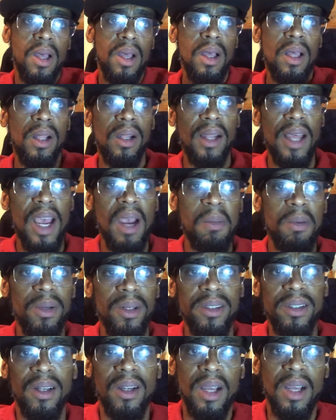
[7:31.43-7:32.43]

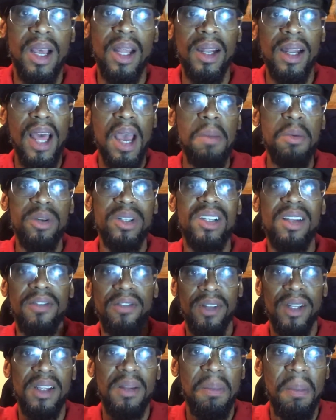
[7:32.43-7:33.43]

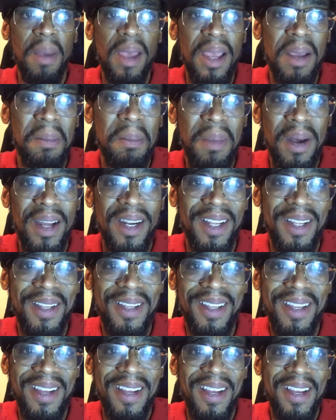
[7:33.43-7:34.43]
collaboratively make money
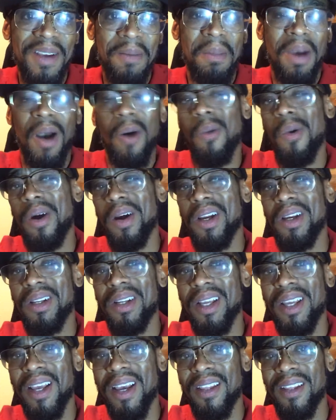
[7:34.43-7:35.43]
by working
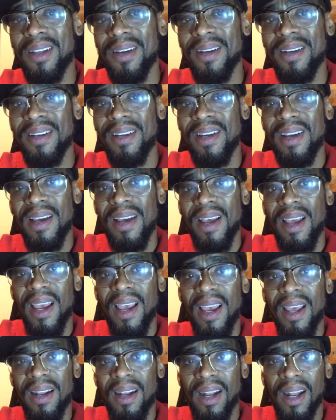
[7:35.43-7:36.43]
together
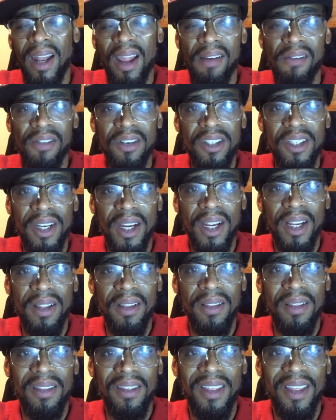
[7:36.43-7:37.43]
and
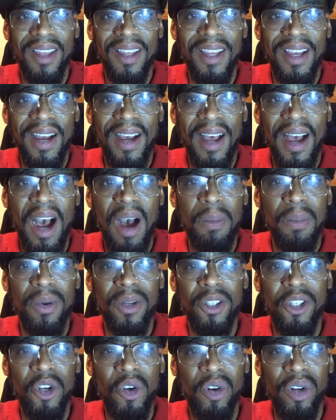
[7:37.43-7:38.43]
leveraging the
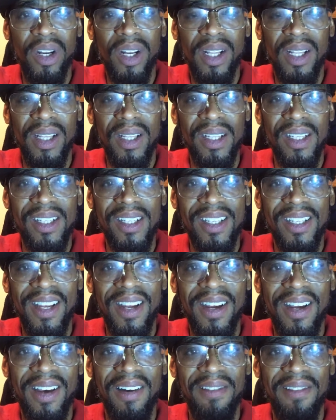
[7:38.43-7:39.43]
opportunities
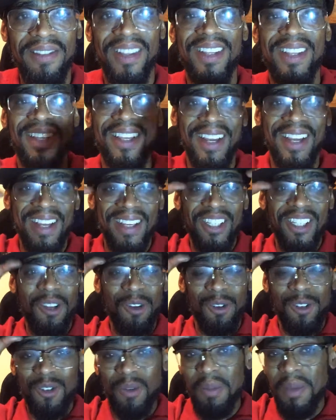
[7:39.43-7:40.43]
of the
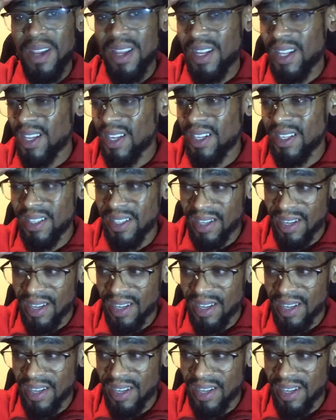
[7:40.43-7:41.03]
social media.